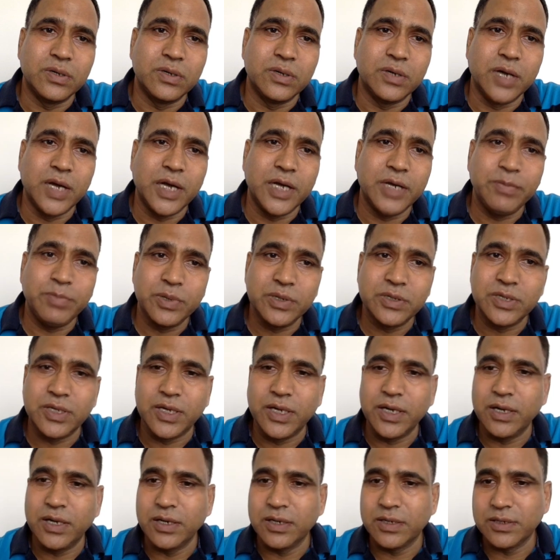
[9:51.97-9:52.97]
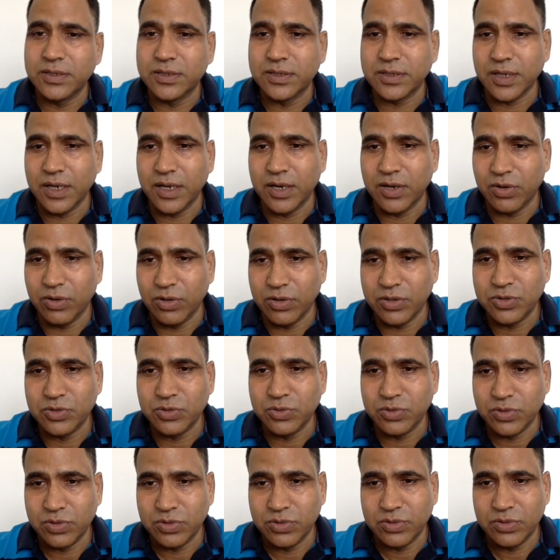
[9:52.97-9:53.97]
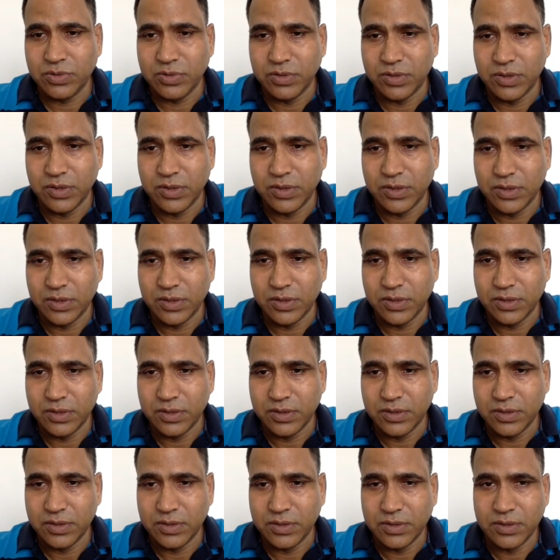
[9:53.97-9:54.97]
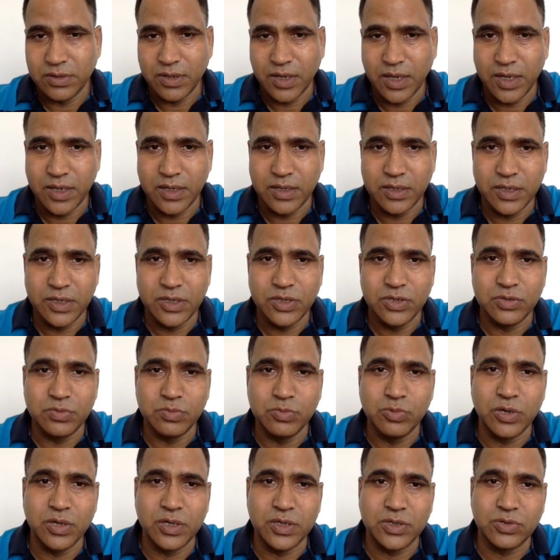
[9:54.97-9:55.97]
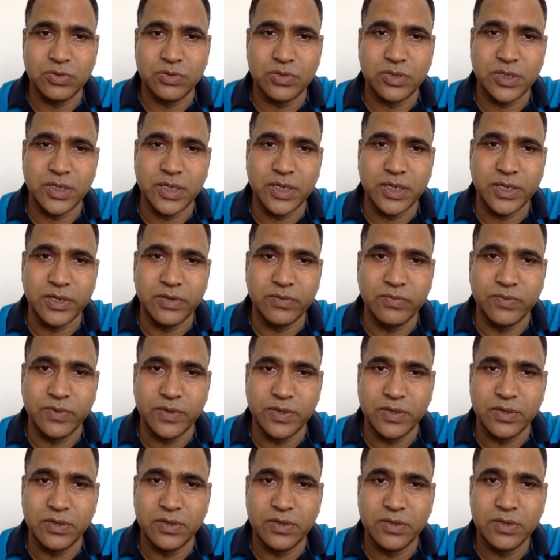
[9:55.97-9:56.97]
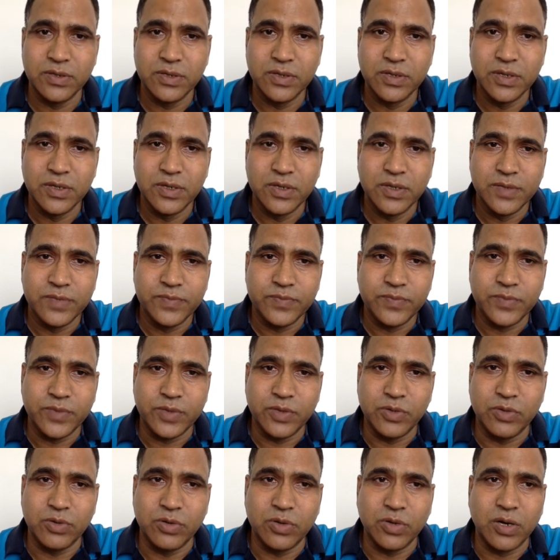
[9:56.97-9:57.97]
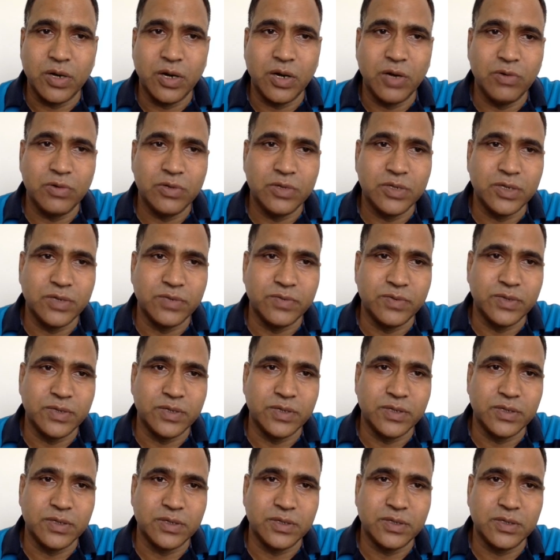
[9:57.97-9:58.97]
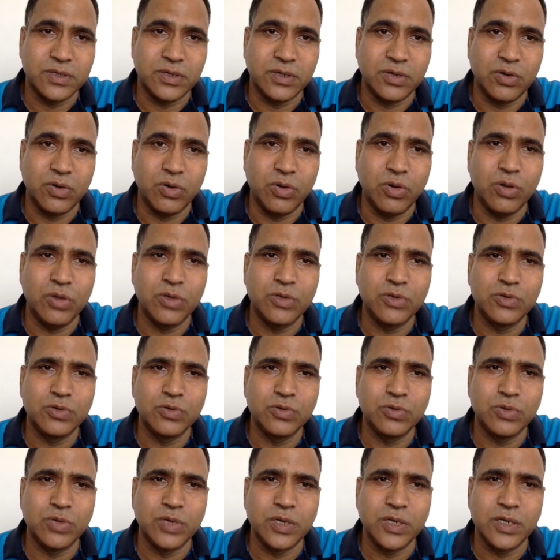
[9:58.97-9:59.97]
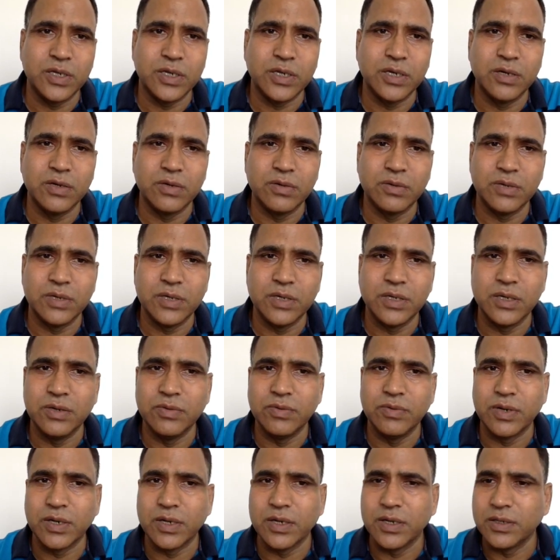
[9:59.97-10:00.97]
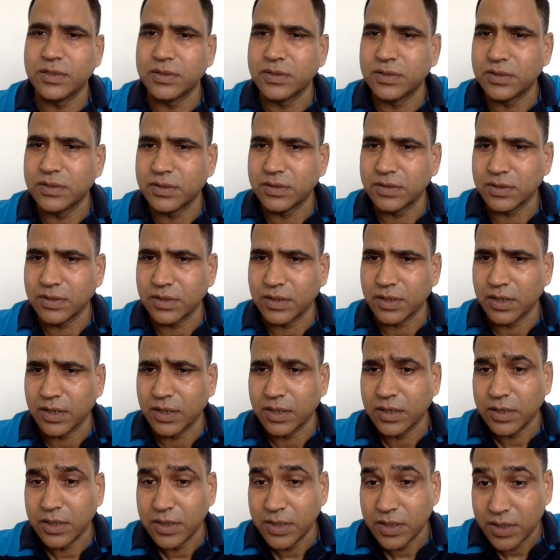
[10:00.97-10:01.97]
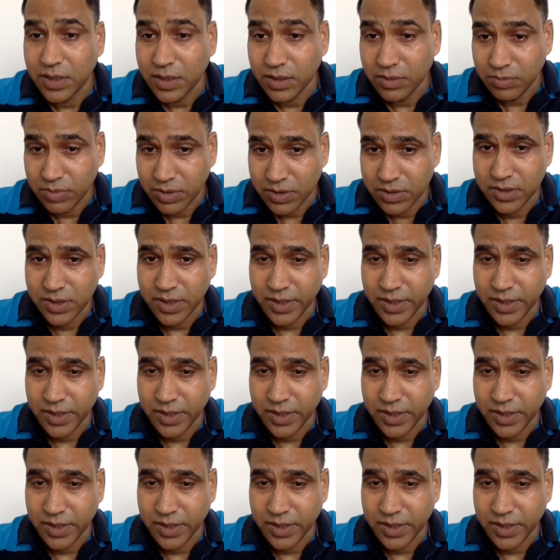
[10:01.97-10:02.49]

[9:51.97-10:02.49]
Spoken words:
hyperscalers are also, and it is more associated with your cloud services, and also the e-governance and e-commerce